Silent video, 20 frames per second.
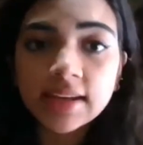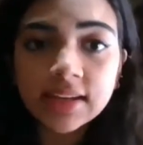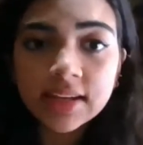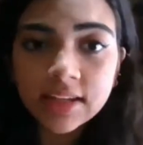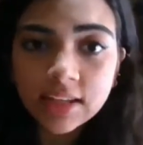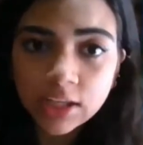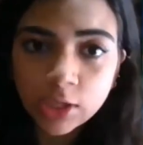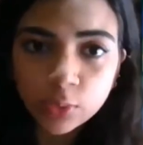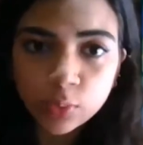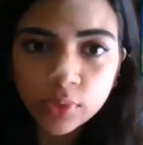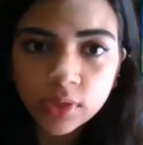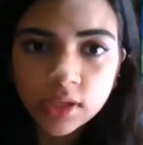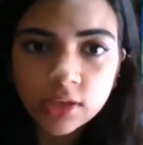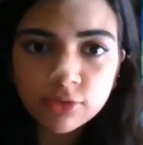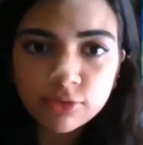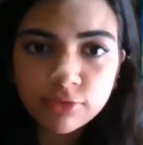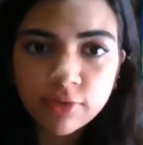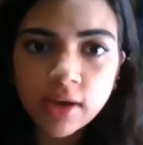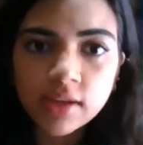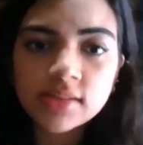and equity
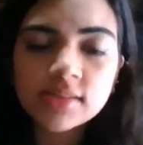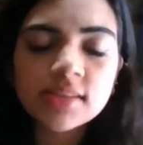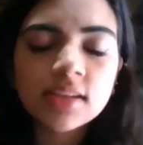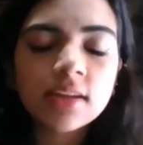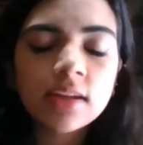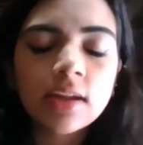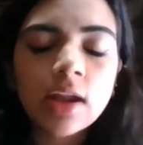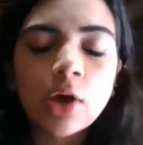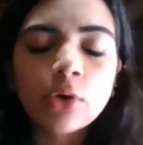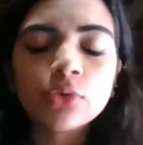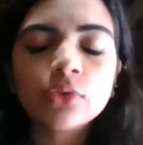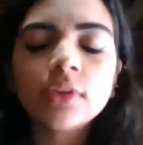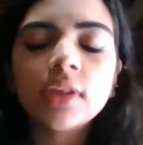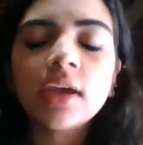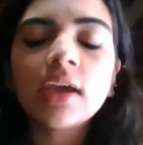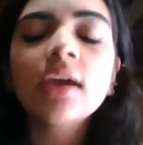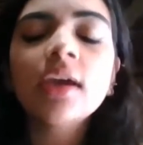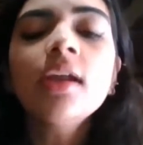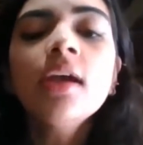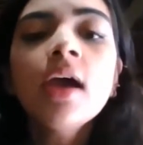funds that are out
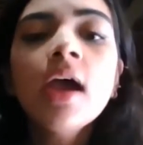there,